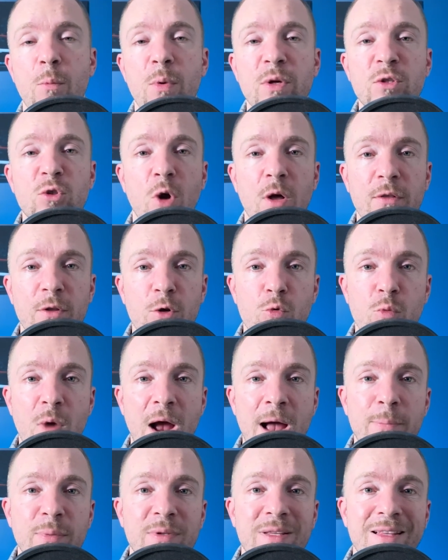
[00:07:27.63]
We saw the
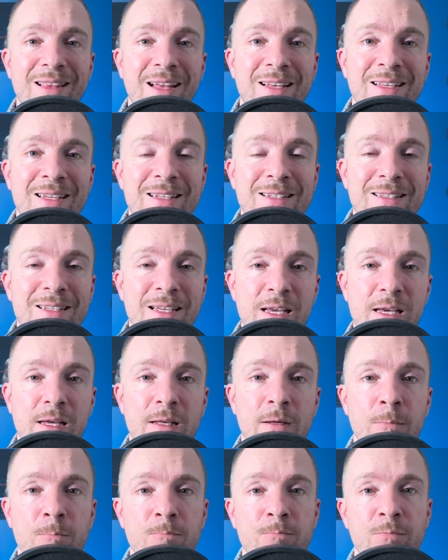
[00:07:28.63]
grappling that he
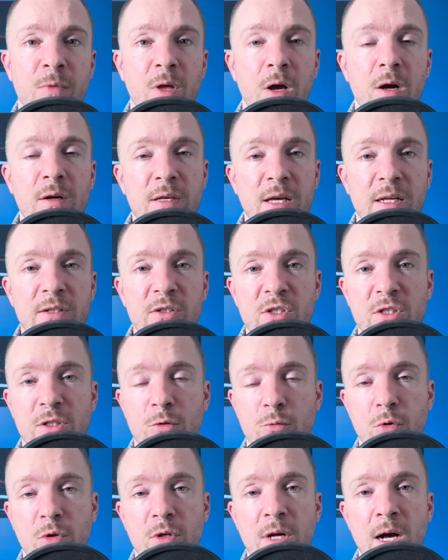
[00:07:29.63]
did against
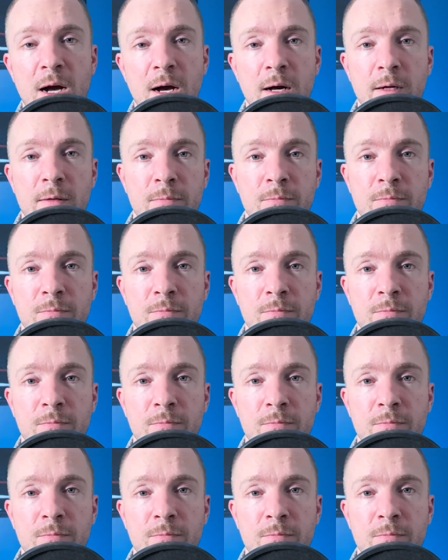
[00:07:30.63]
Ciryl Gane.